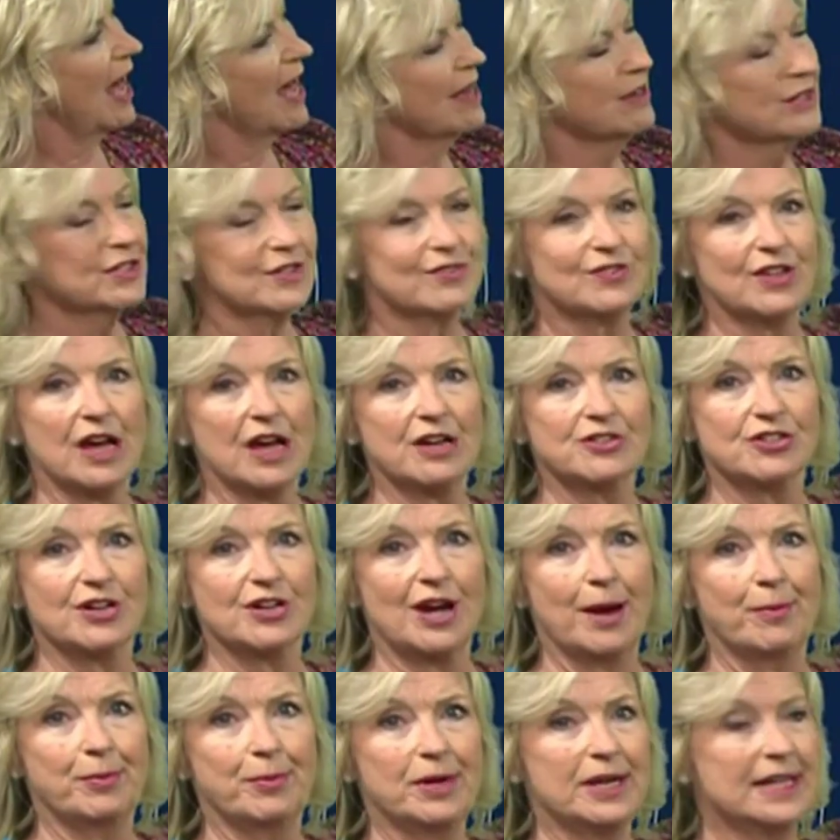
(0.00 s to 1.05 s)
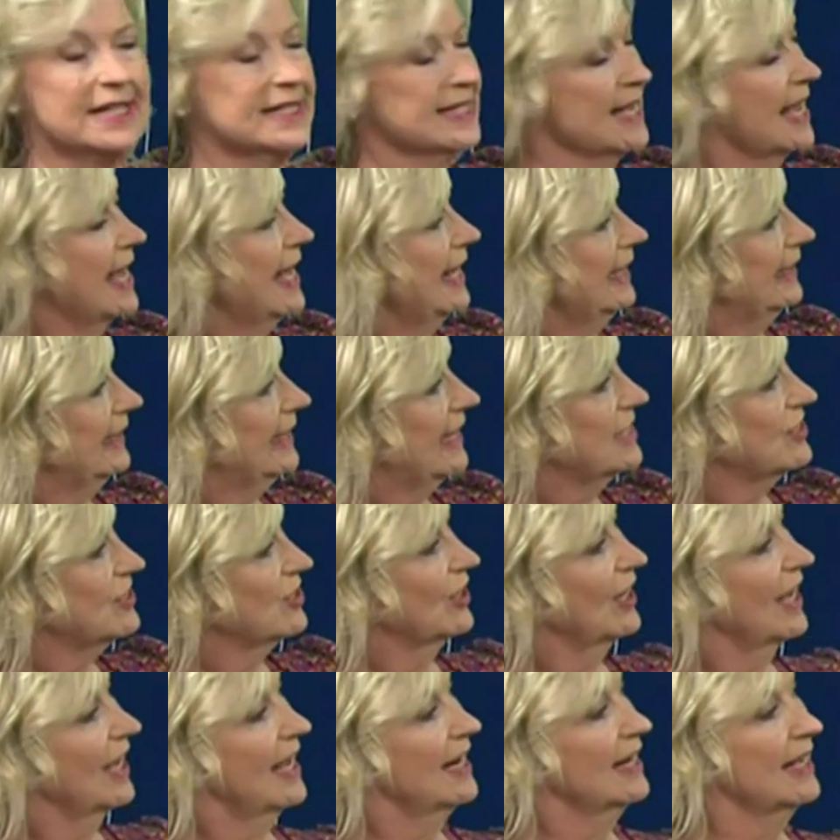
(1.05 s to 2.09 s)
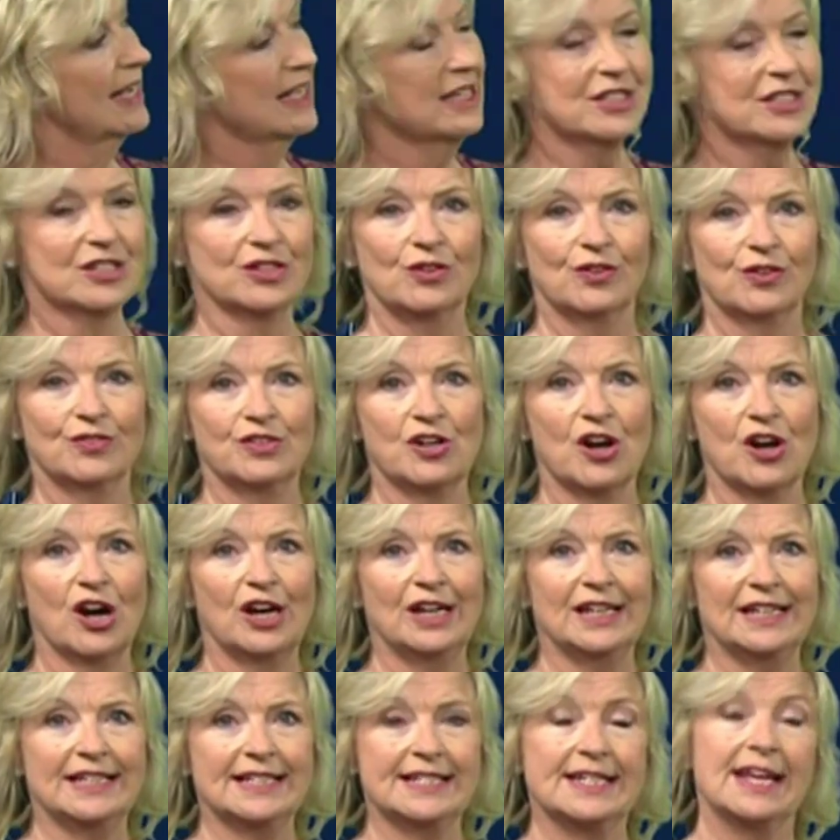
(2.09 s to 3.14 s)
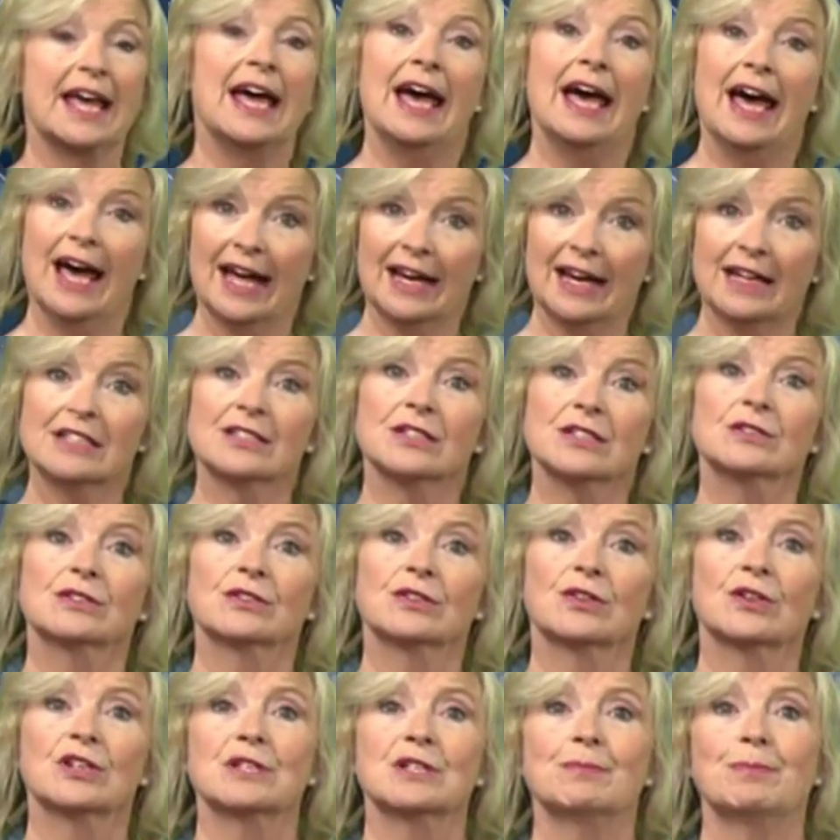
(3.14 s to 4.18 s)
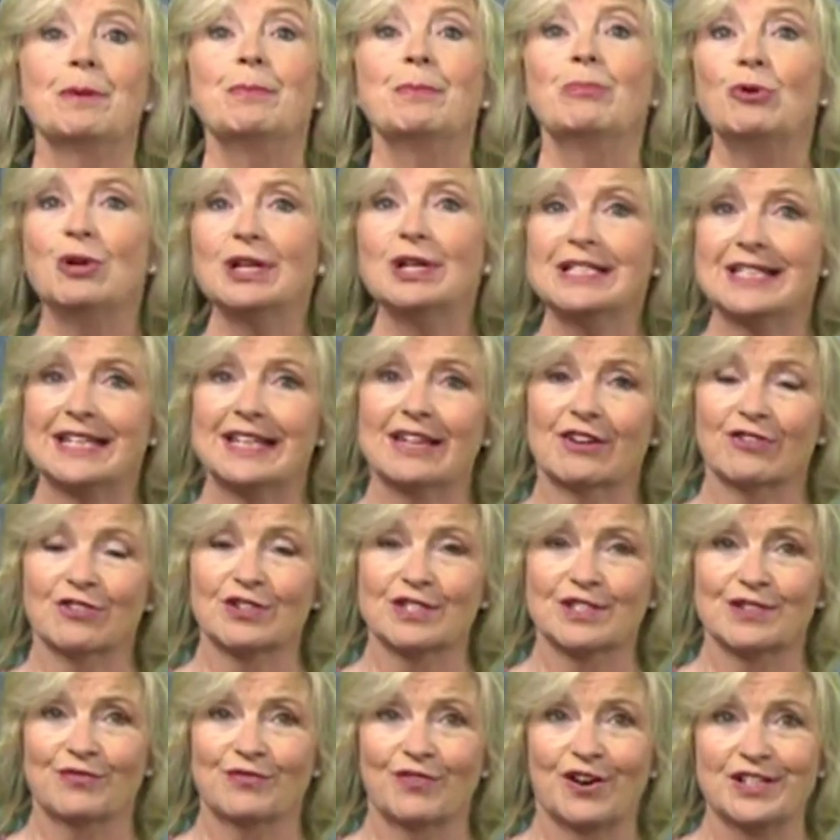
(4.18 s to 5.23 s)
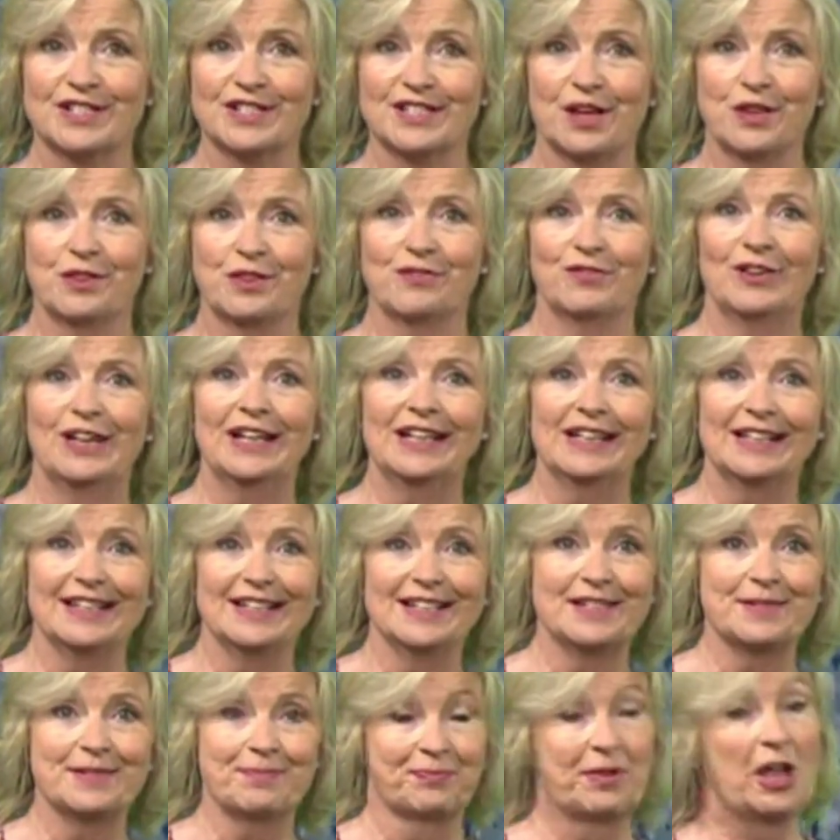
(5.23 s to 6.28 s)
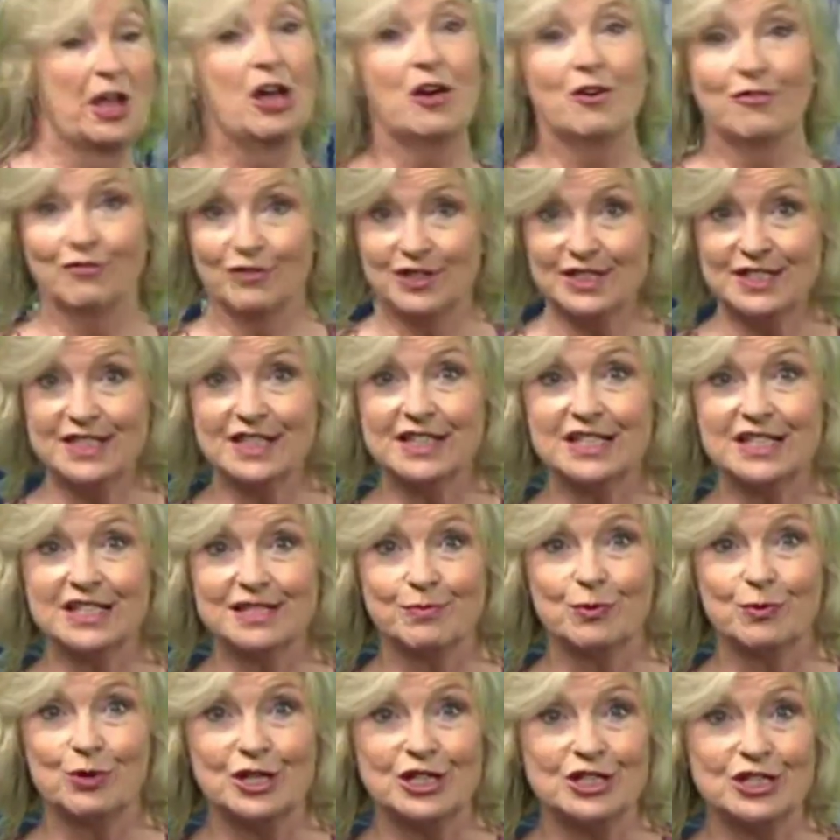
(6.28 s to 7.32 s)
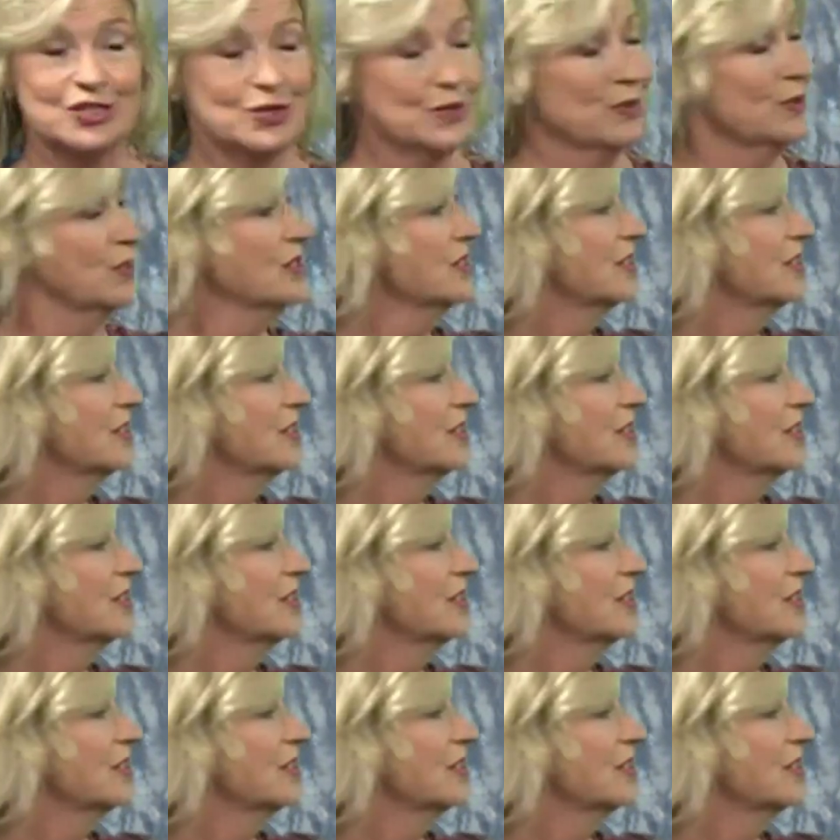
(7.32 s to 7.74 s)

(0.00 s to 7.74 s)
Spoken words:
out of the Outer Hebrides, later getting into Northern Ireland, and it's also going to be breezy across the far south of England. First thing this morning too, there's